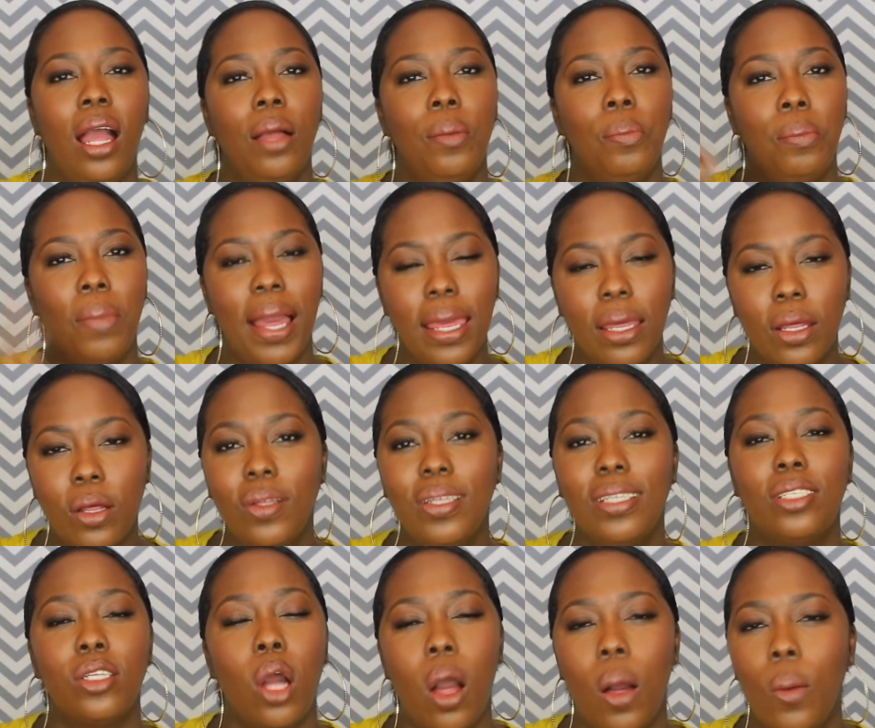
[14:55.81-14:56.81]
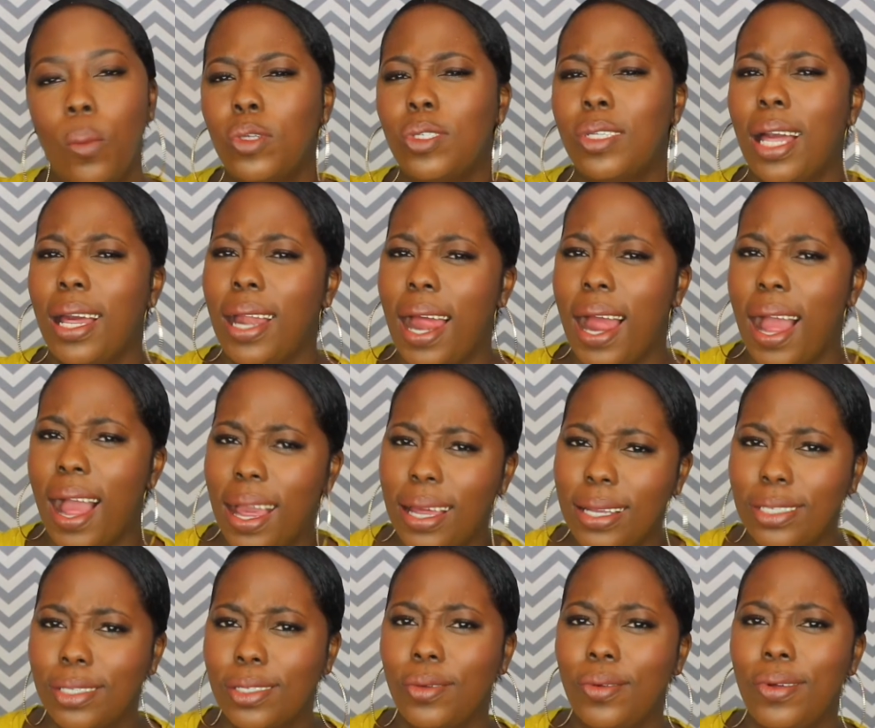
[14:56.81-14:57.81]
Michael is almost out of
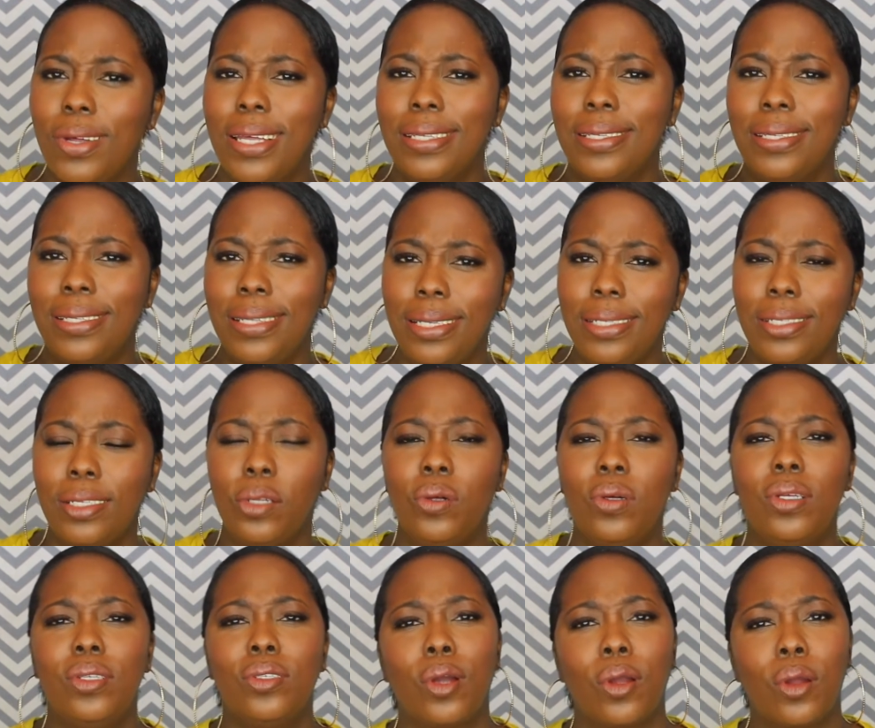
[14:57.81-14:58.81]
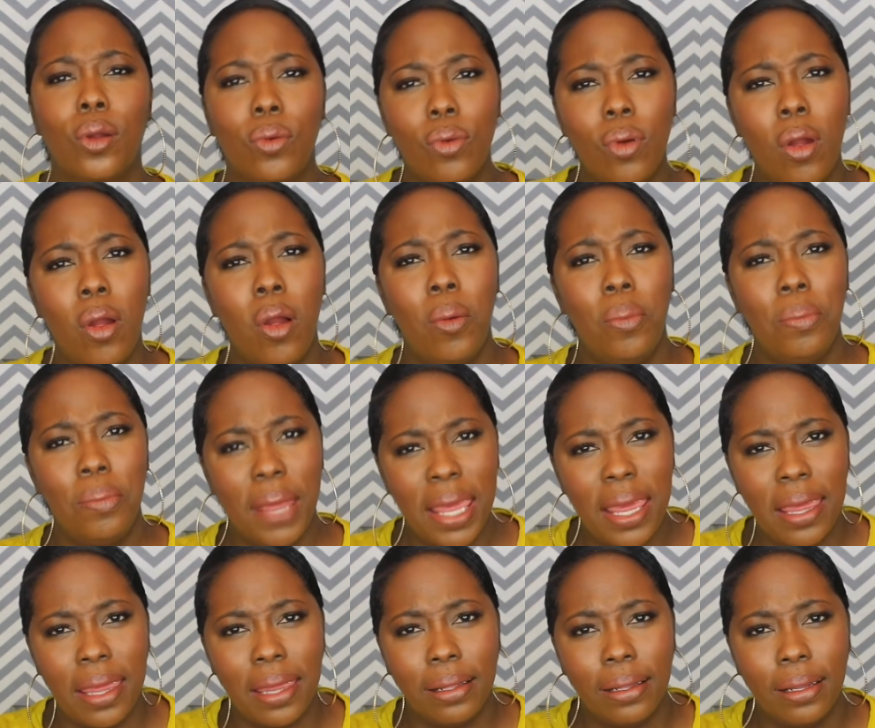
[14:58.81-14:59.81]
high school. And Cecil is a grown
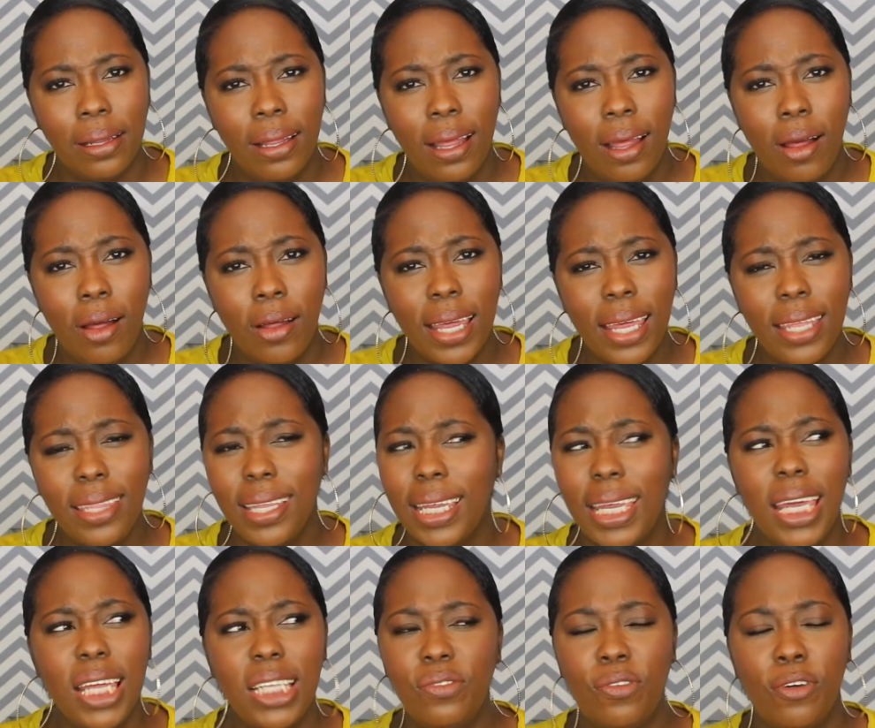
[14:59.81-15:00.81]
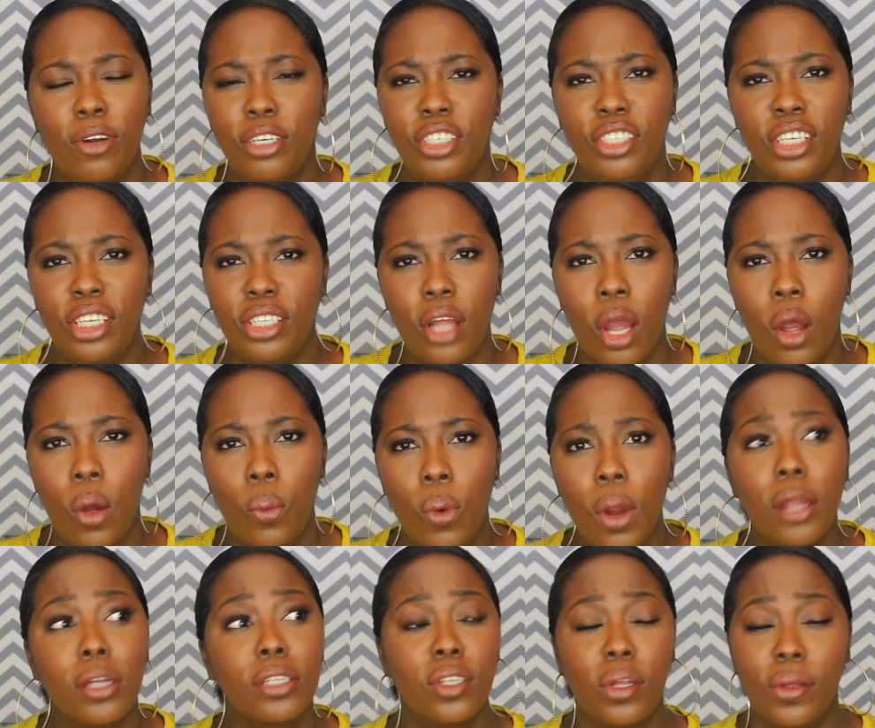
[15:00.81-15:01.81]
man. Okay, the kids for shit don't
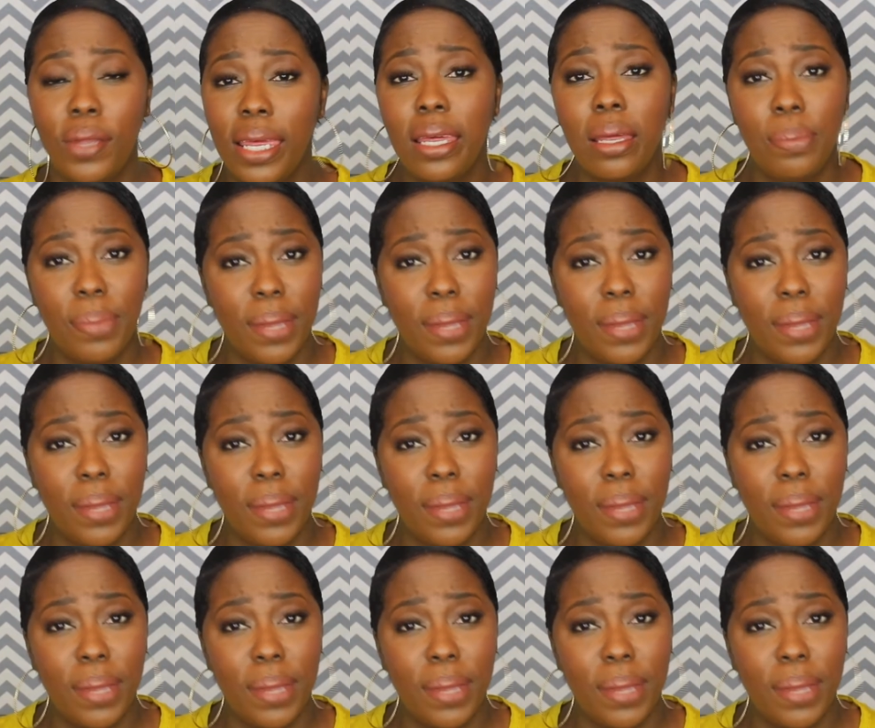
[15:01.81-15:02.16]
work, so he can